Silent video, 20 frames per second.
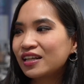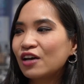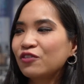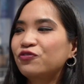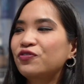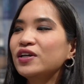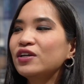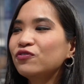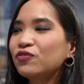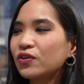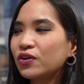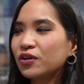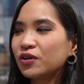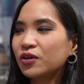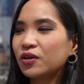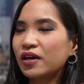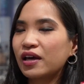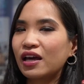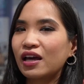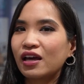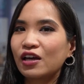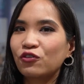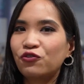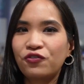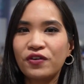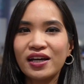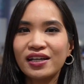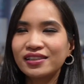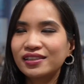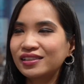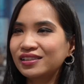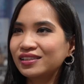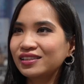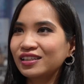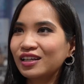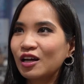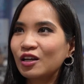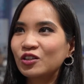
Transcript: I think the effects,